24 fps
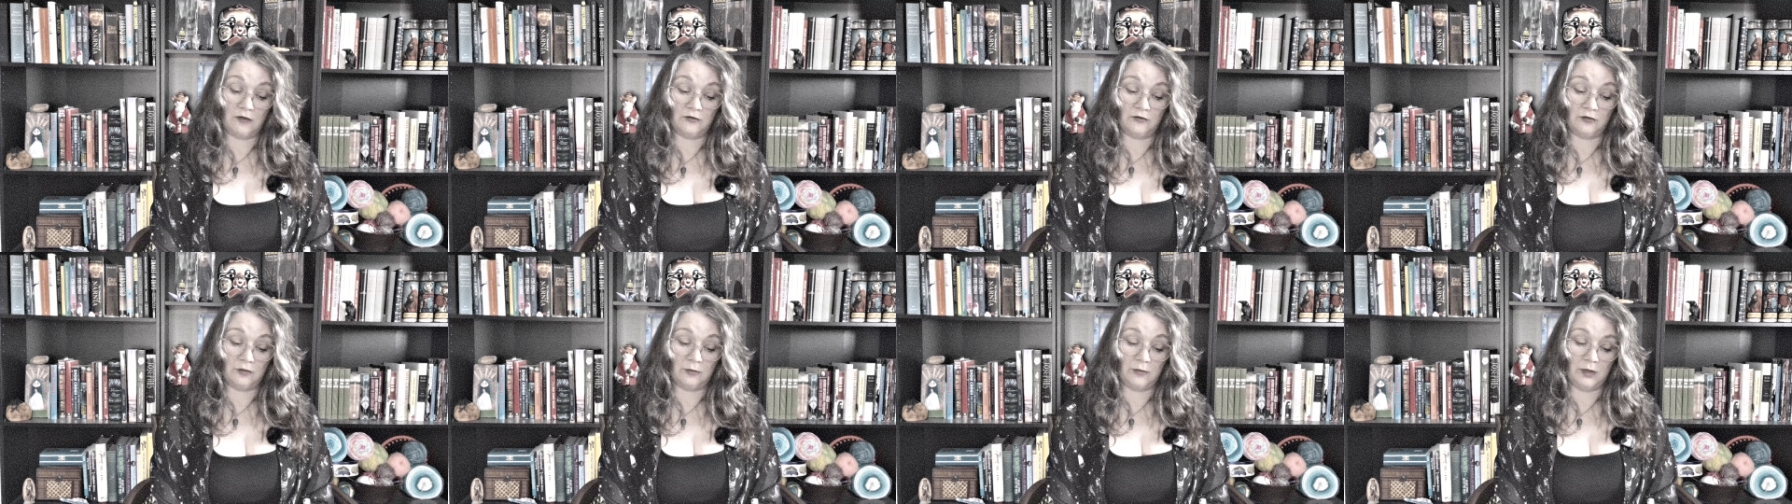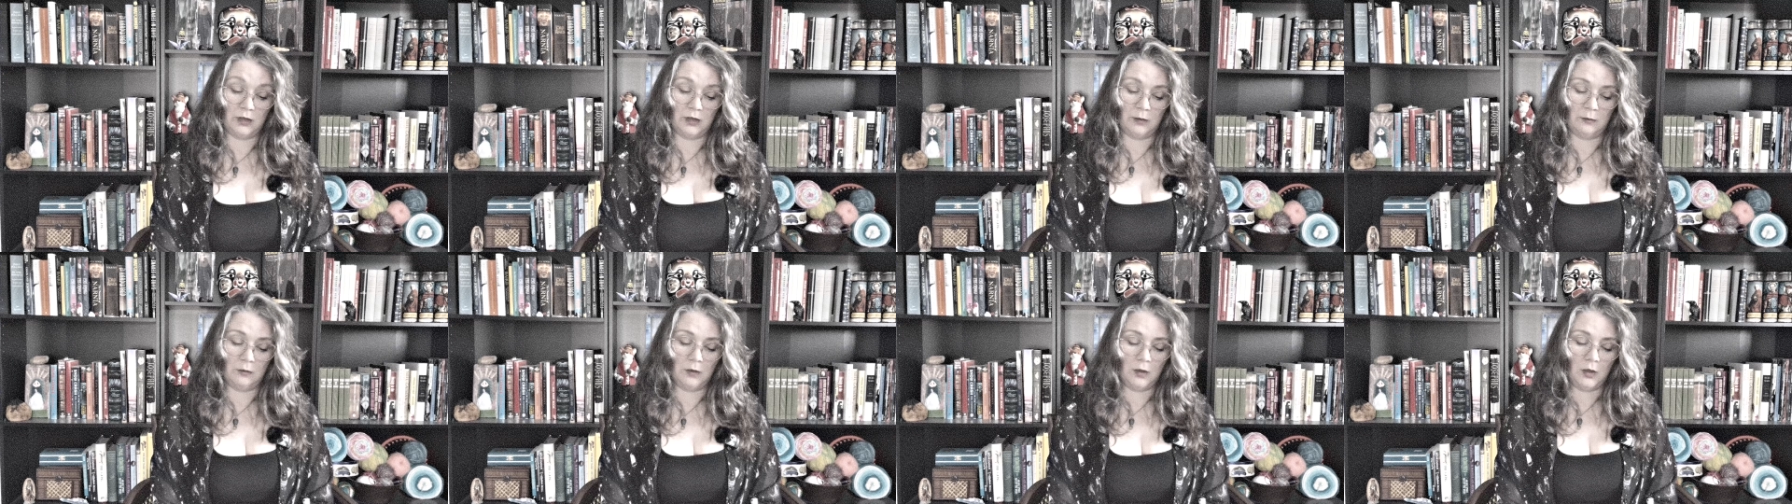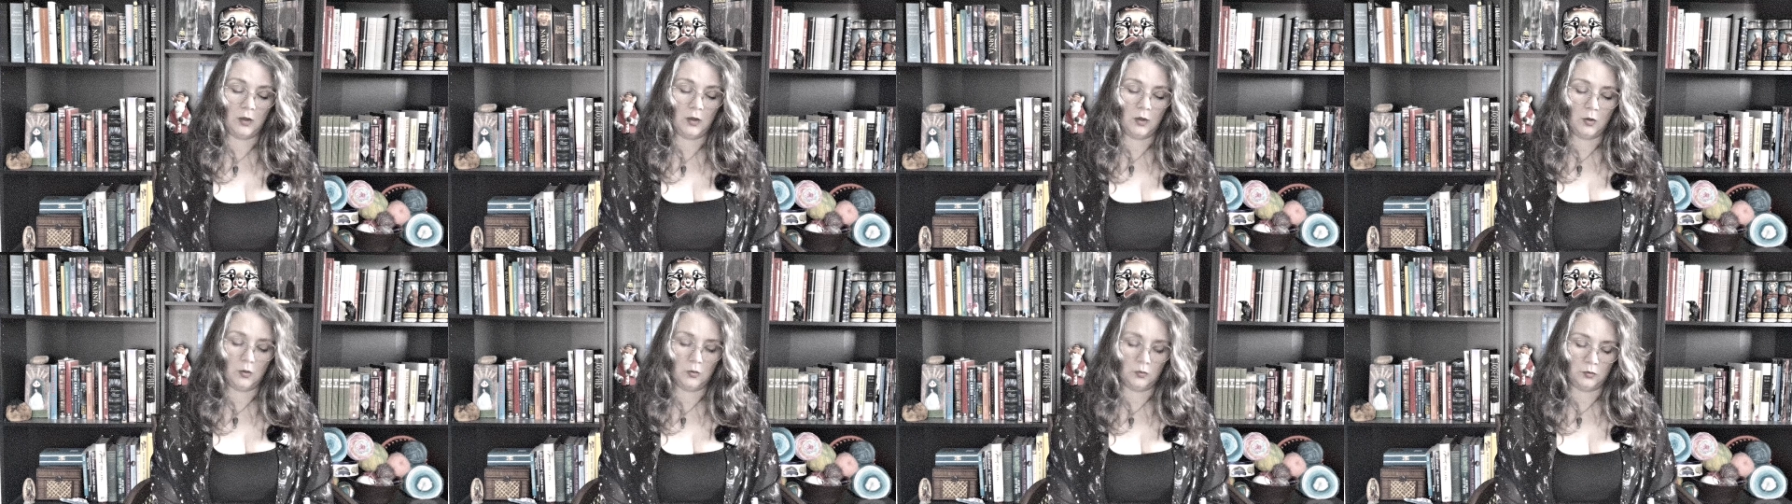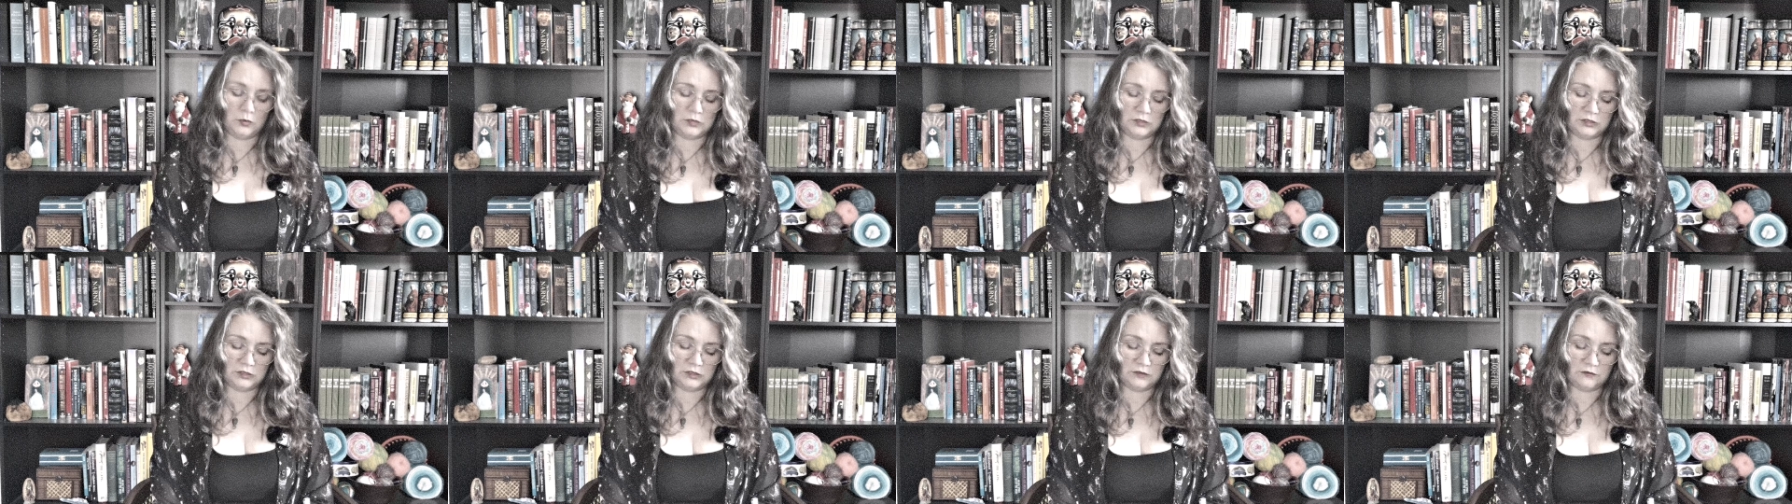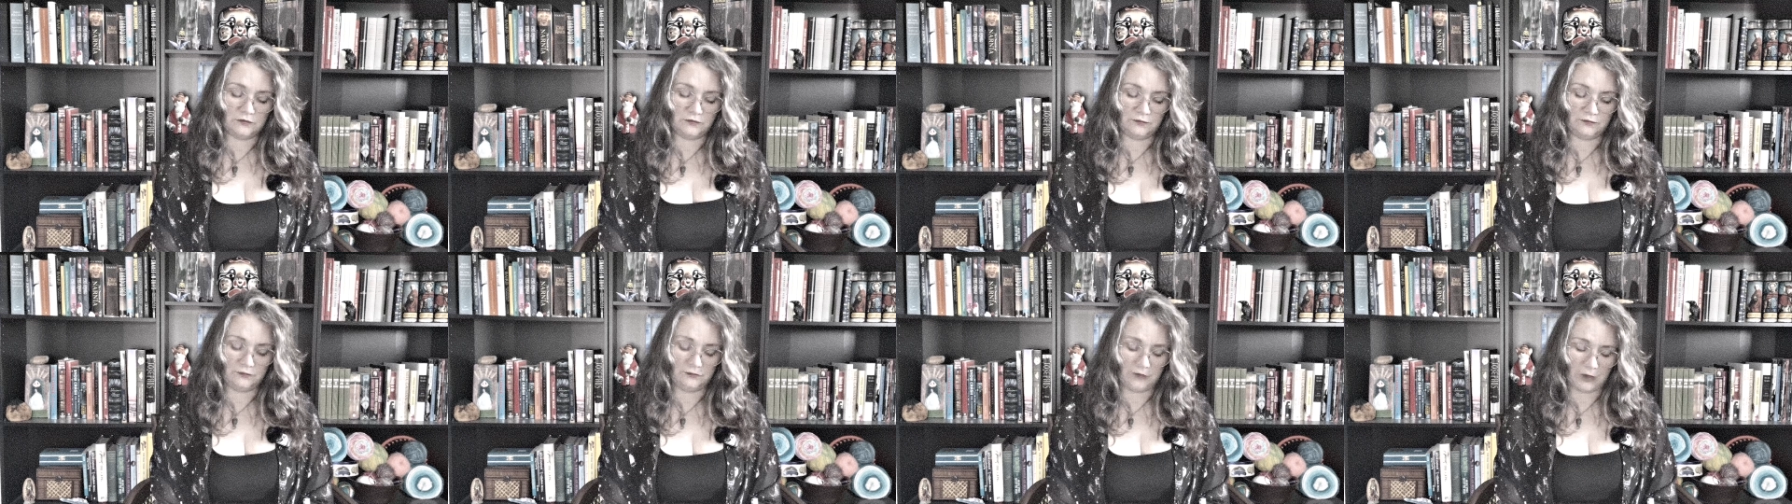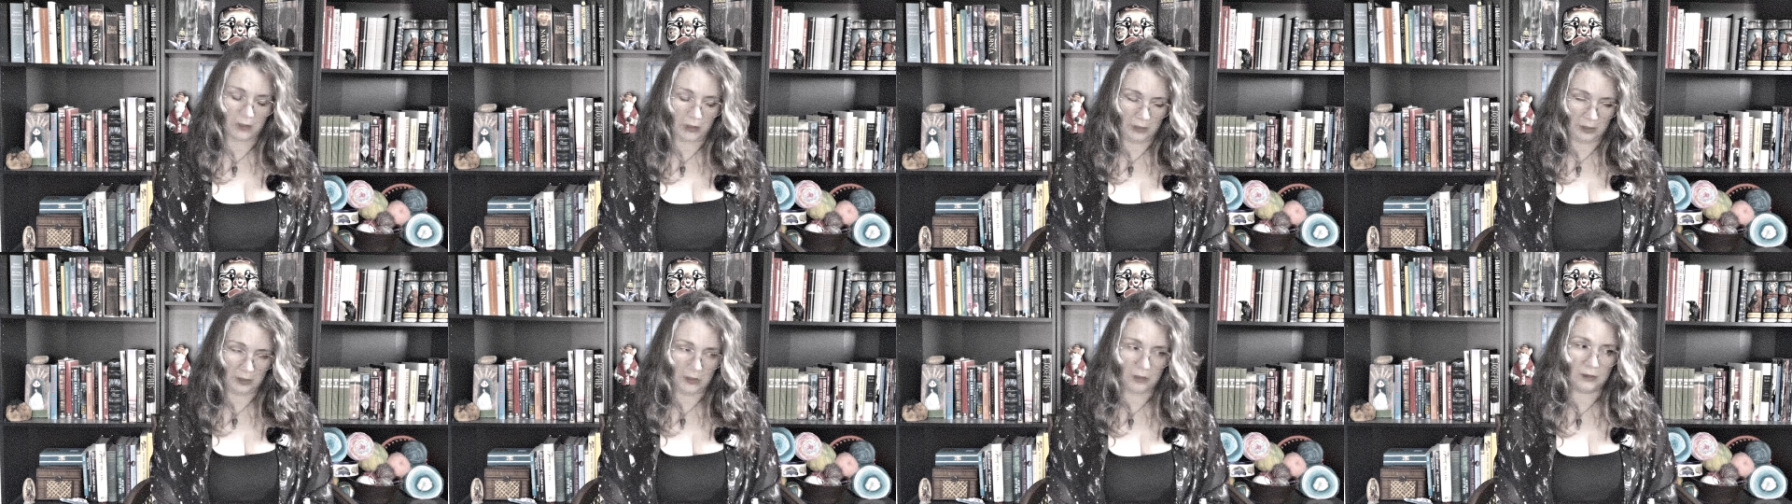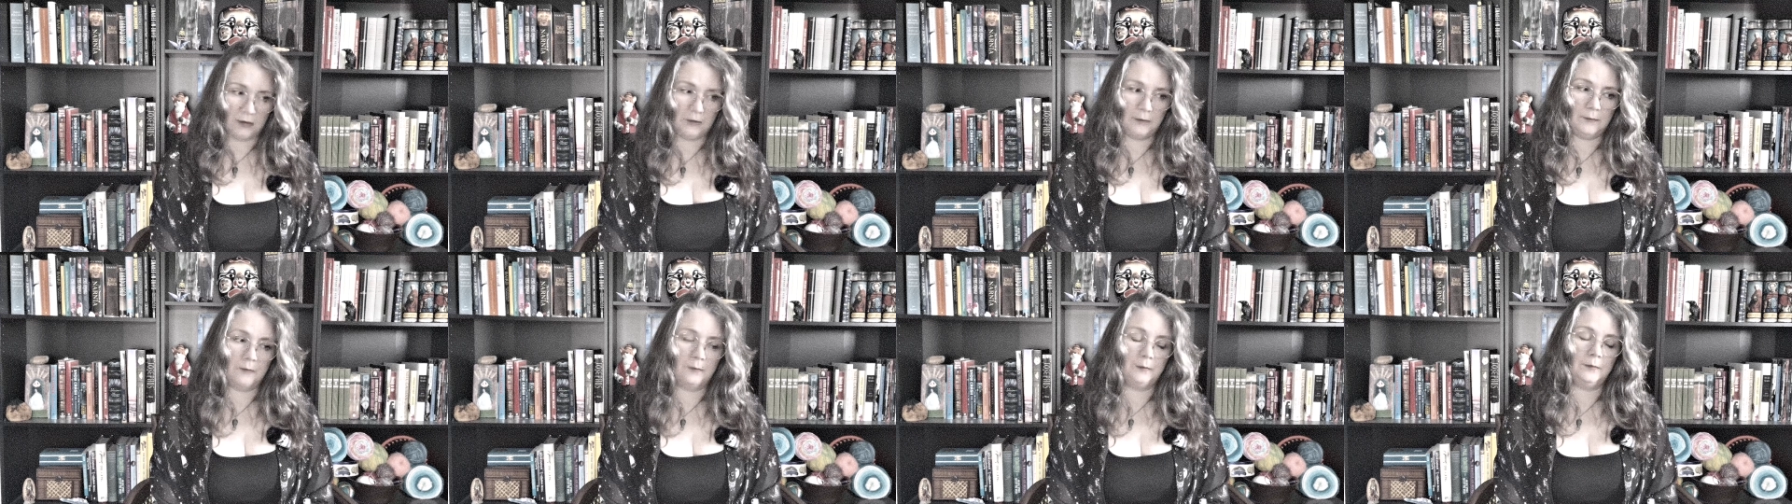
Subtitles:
from him, which is fine.